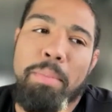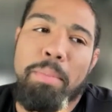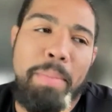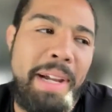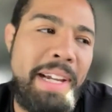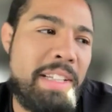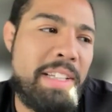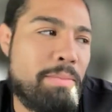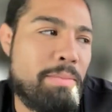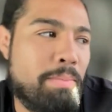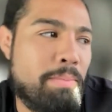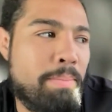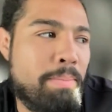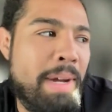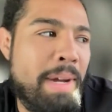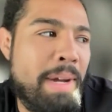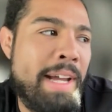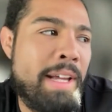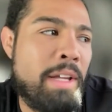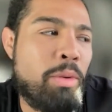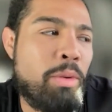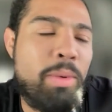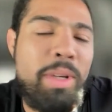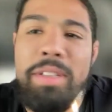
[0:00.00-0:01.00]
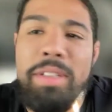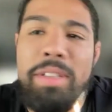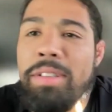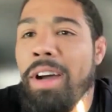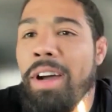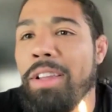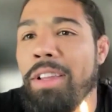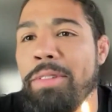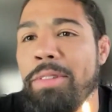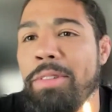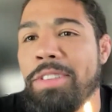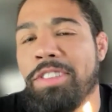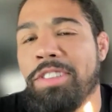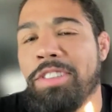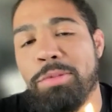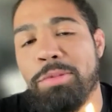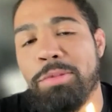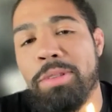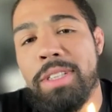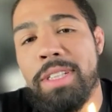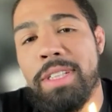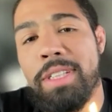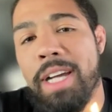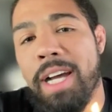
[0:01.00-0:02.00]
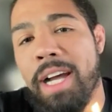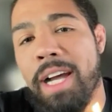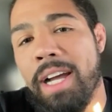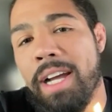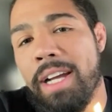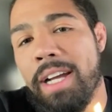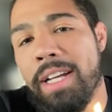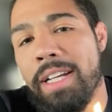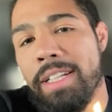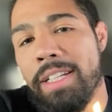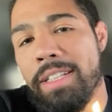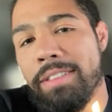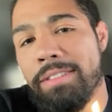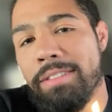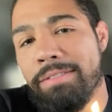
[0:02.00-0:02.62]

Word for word: my my weed tolerance is really high.